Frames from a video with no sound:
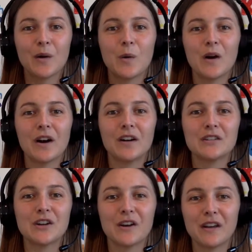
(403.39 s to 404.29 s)
or
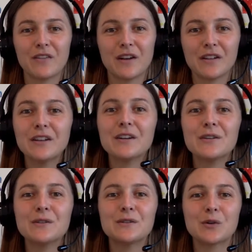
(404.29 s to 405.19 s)
start giving
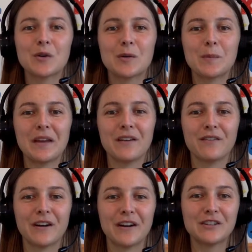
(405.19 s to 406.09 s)
clues or being
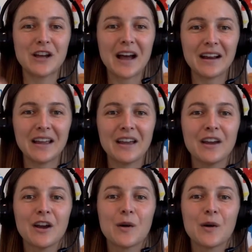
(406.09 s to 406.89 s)
very chatty,